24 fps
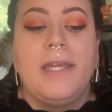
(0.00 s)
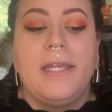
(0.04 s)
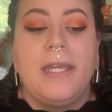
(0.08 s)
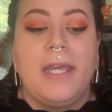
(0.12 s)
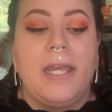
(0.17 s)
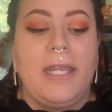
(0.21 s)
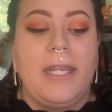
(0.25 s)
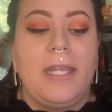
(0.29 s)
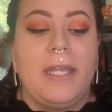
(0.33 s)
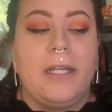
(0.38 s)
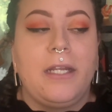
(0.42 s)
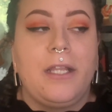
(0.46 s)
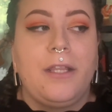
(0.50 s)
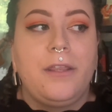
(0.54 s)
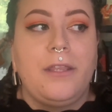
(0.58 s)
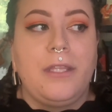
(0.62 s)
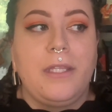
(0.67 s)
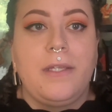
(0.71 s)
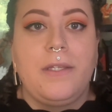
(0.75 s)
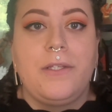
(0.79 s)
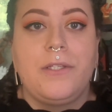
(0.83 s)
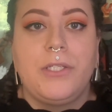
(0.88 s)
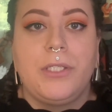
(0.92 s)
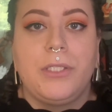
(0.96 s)
And
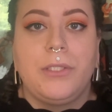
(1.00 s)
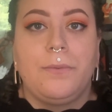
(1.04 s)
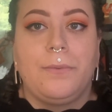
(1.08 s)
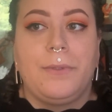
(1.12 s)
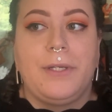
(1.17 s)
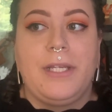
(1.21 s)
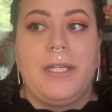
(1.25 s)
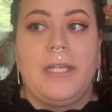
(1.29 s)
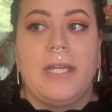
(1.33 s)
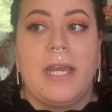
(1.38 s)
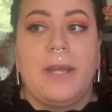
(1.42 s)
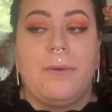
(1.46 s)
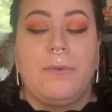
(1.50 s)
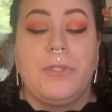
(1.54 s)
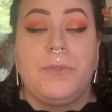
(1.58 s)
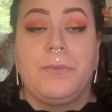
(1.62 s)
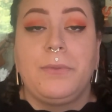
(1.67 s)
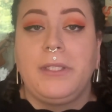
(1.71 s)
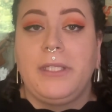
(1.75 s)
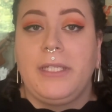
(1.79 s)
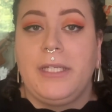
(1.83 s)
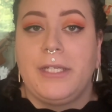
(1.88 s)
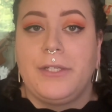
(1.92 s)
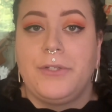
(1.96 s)
these three I was
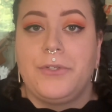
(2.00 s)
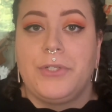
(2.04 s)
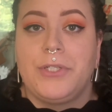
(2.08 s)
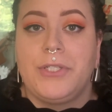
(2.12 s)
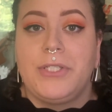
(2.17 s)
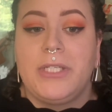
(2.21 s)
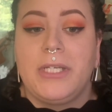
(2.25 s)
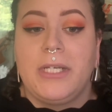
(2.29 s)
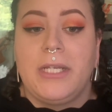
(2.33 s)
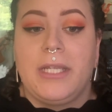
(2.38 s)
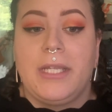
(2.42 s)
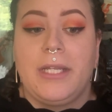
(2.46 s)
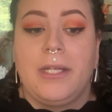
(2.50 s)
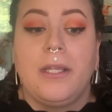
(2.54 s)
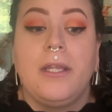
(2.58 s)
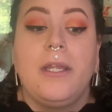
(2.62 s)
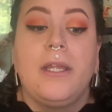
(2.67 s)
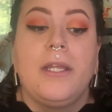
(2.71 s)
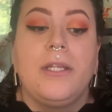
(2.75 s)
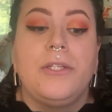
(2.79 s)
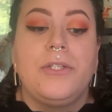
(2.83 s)
really interested in.